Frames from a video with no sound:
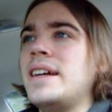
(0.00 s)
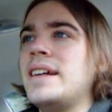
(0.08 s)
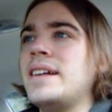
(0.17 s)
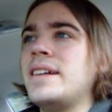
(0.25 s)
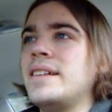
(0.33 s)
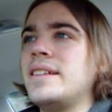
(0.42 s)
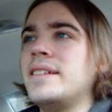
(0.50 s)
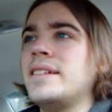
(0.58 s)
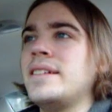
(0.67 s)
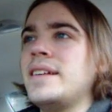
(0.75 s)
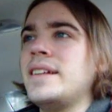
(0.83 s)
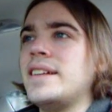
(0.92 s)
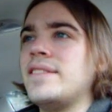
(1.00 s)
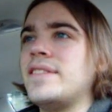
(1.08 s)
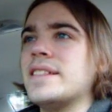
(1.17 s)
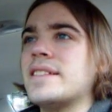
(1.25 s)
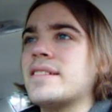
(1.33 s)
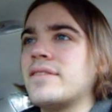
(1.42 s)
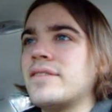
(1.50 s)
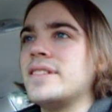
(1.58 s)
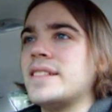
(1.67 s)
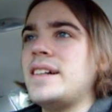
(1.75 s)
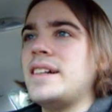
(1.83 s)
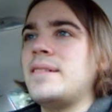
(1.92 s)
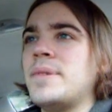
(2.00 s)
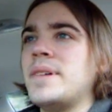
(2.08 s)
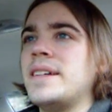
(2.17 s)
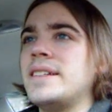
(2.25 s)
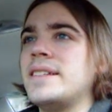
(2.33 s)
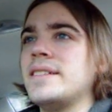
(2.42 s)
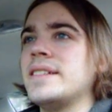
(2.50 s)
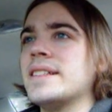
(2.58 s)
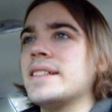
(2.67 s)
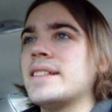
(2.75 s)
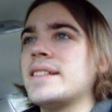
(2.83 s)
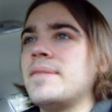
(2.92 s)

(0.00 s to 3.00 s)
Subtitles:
And if it screws up and deletes